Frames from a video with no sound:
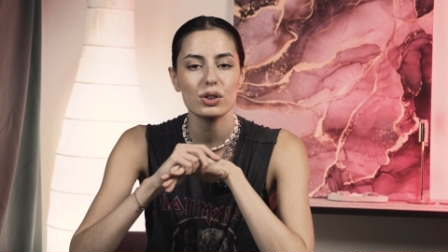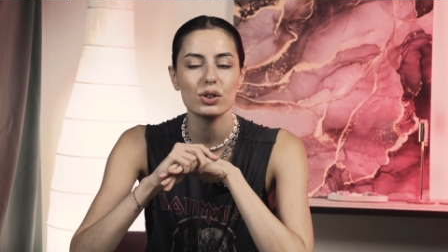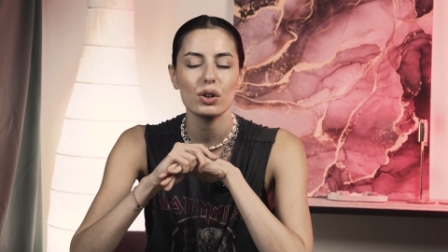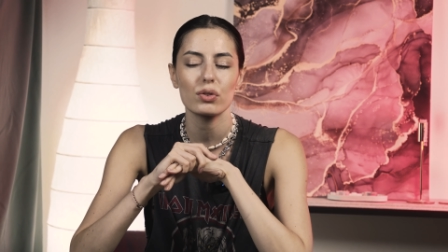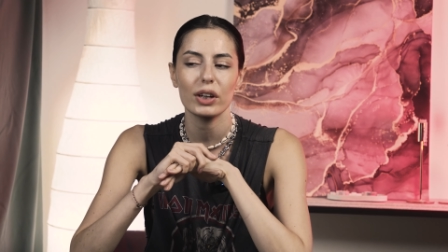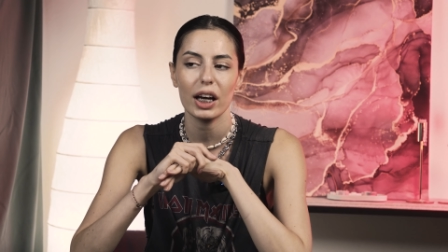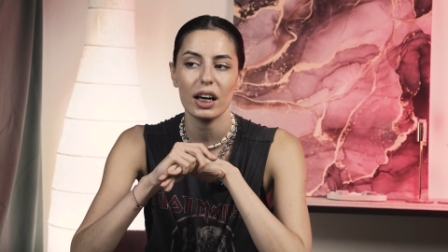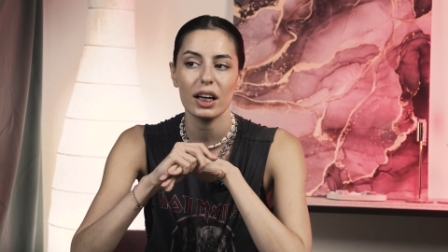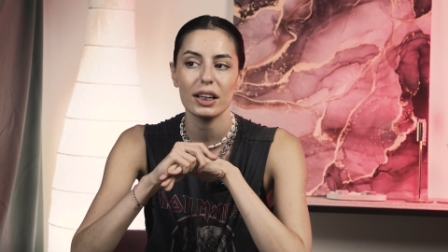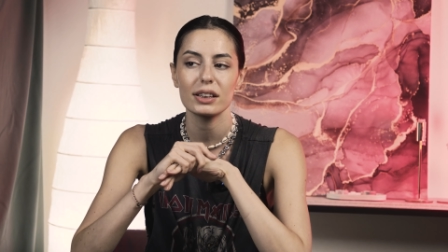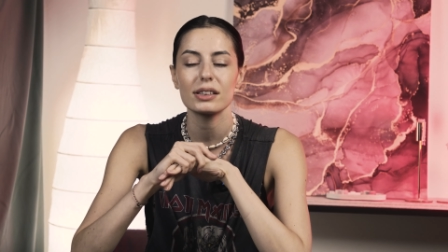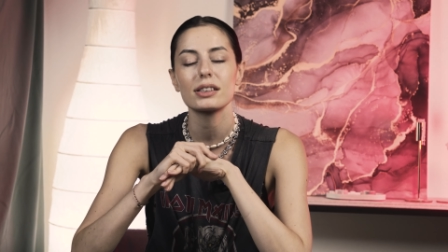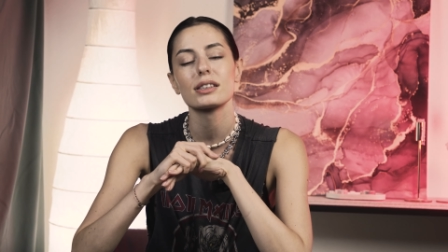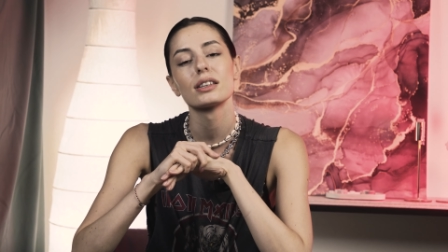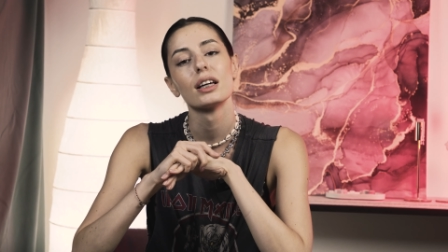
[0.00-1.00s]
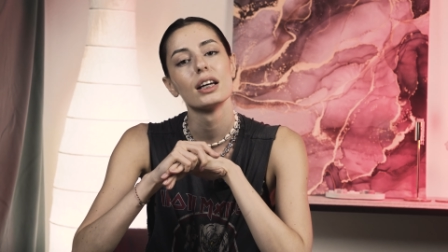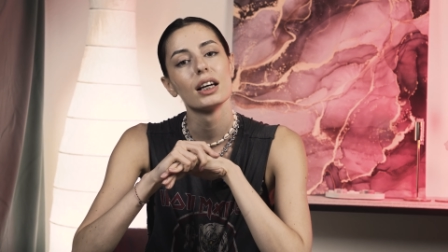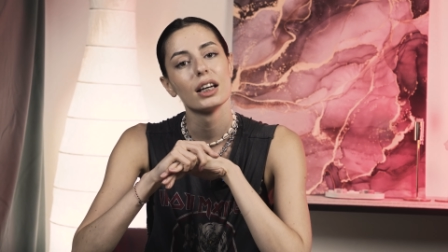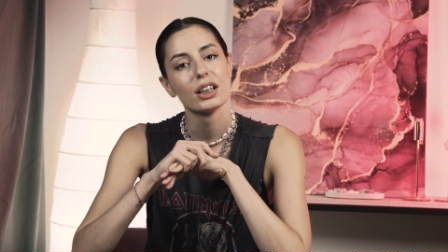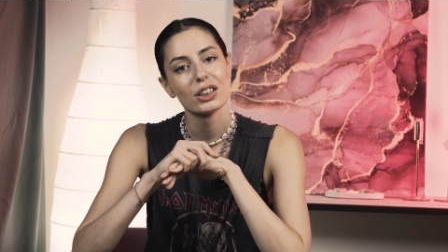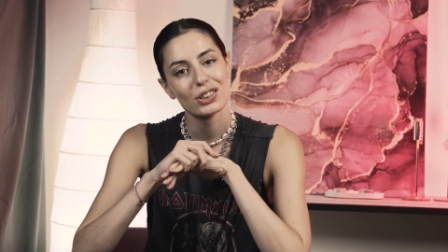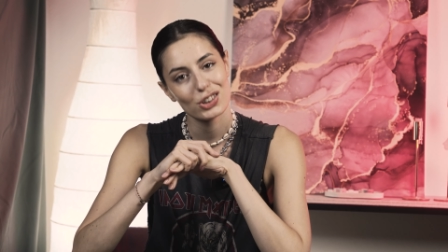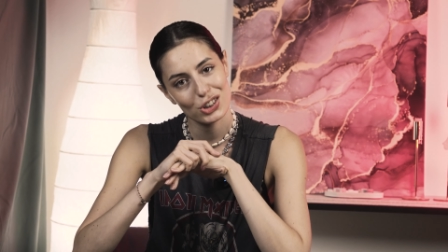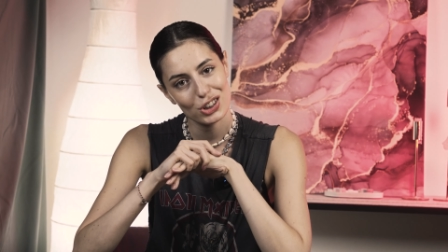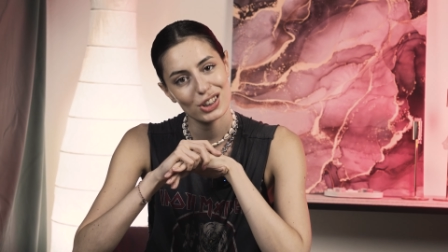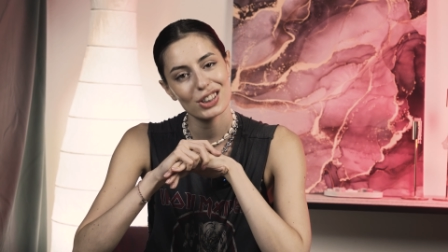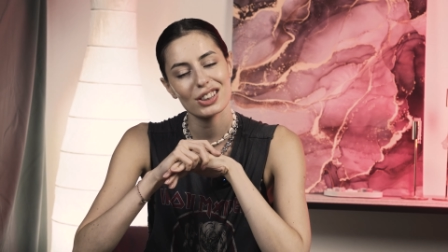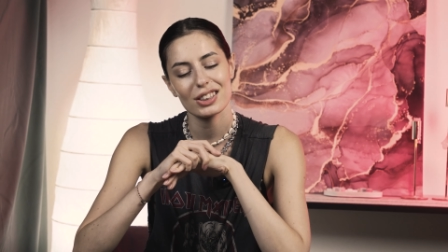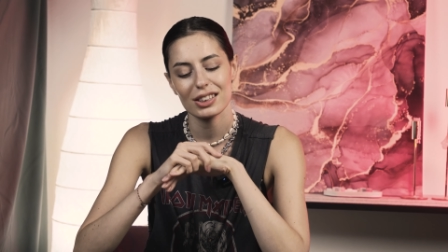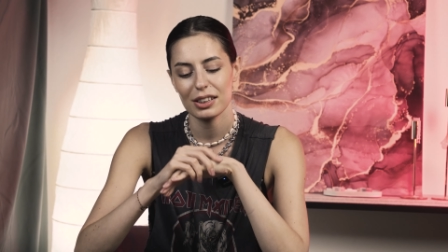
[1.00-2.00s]
So guys,
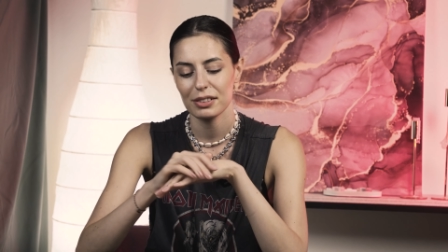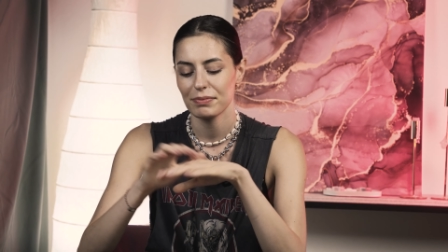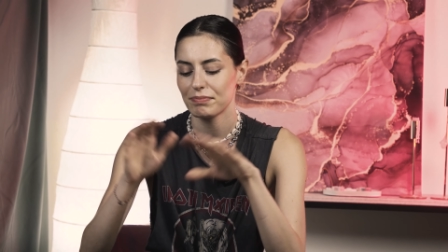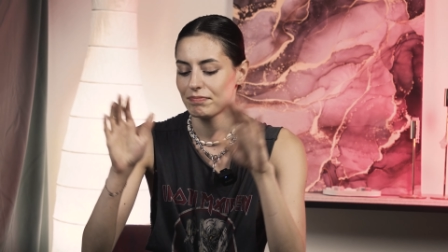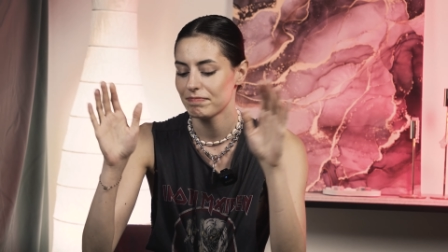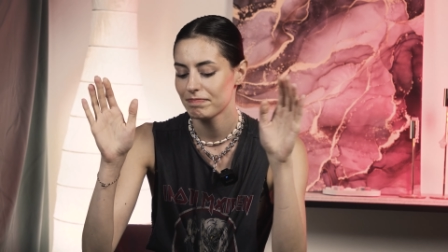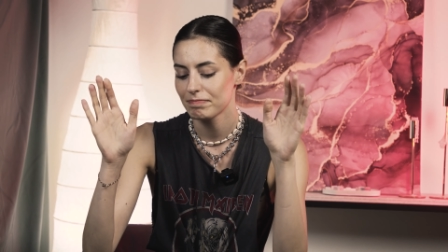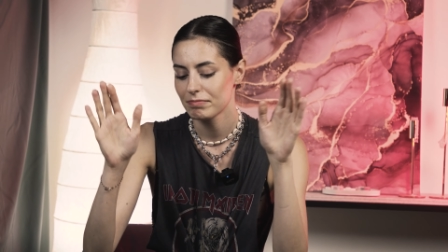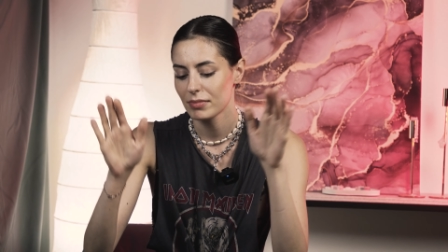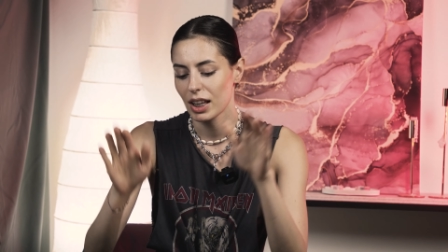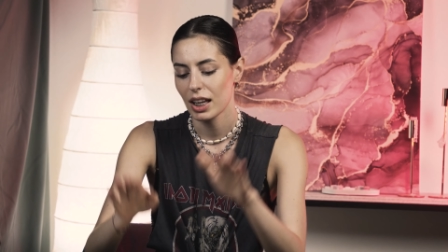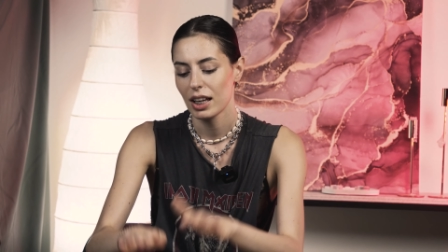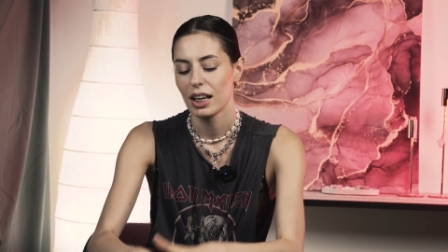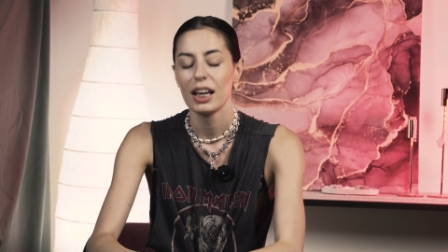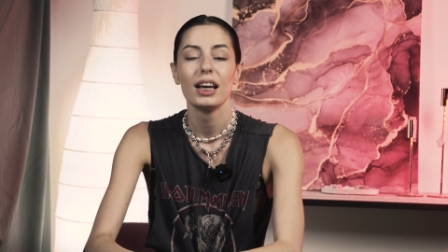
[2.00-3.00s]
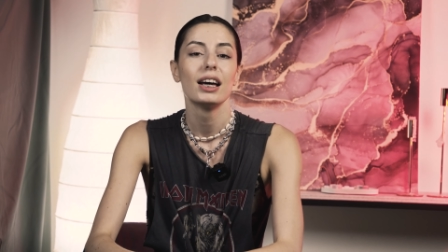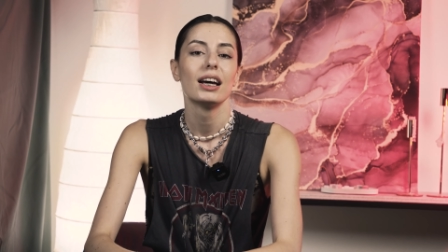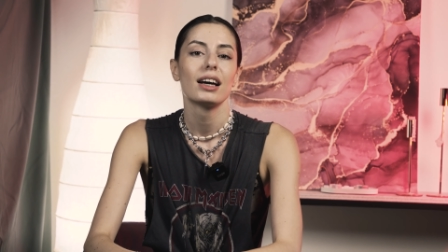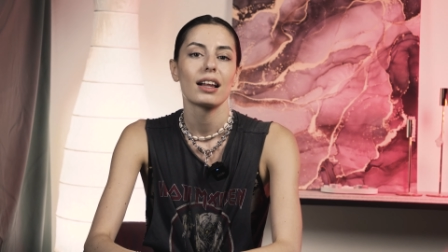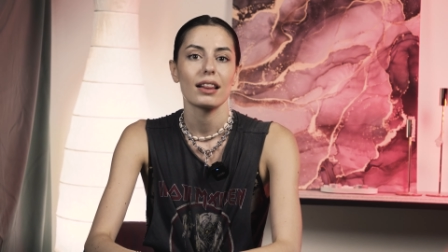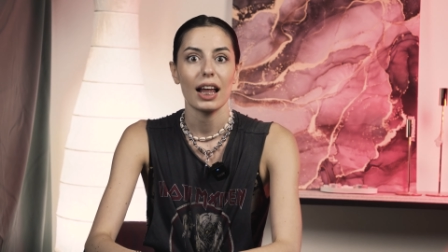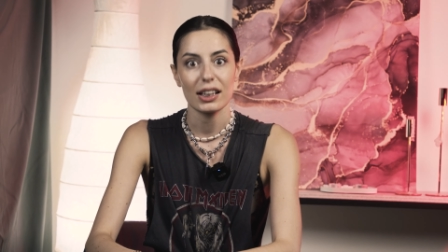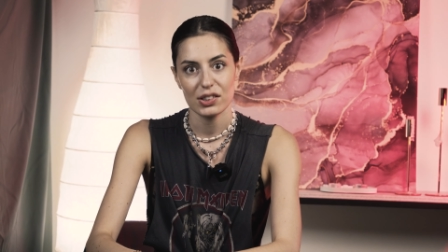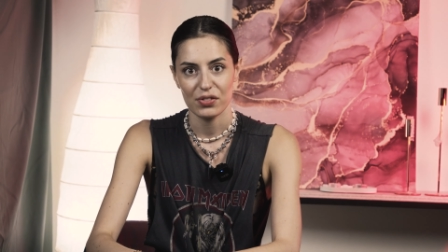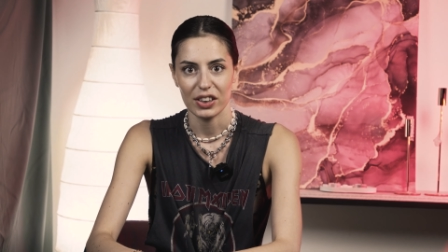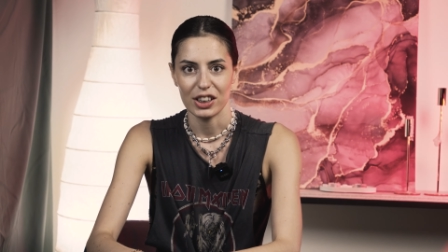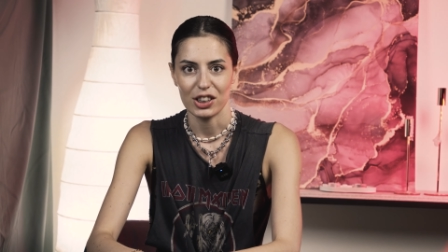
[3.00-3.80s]
just let's